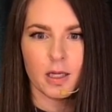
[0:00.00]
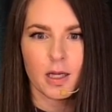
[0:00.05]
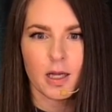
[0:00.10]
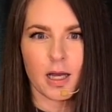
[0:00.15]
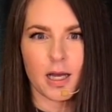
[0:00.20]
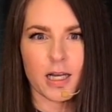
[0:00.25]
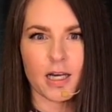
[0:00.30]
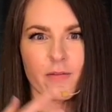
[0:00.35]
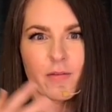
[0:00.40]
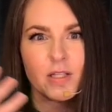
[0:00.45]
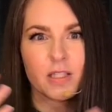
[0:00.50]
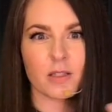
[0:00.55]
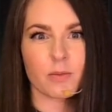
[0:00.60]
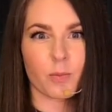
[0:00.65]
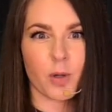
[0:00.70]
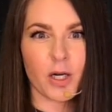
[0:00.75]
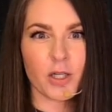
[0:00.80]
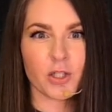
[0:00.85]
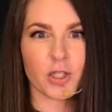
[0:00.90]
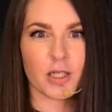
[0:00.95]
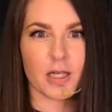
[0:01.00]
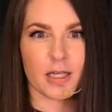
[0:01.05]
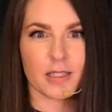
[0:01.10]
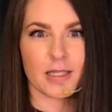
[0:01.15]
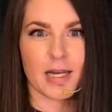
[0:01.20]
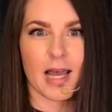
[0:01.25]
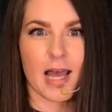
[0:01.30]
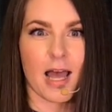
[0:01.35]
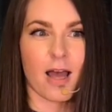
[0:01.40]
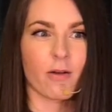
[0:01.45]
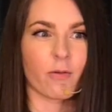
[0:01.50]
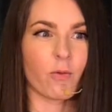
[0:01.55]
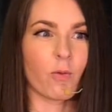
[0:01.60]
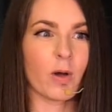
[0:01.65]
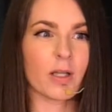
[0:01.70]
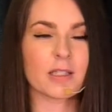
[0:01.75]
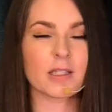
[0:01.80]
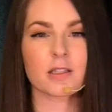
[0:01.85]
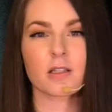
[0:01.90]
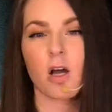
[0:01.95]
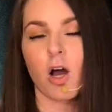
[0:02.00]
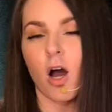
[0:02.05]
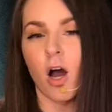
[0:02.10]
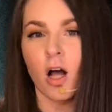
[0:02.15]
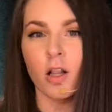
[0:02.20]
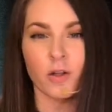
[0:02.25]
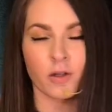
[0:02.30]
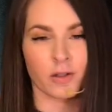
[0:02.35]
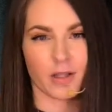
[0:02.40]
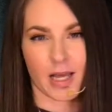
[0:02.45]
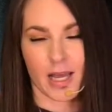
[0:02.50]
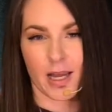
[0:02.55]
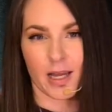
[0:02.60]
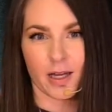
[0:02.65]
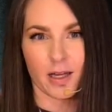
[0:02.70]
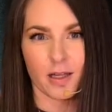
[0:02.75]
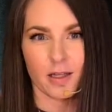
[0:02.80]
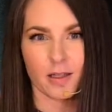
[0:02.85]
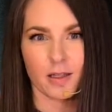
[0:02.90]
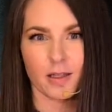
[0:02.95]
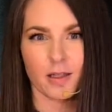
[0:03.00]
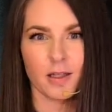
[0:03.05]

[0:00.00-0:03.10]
kind of expression does it have? What's its collar like?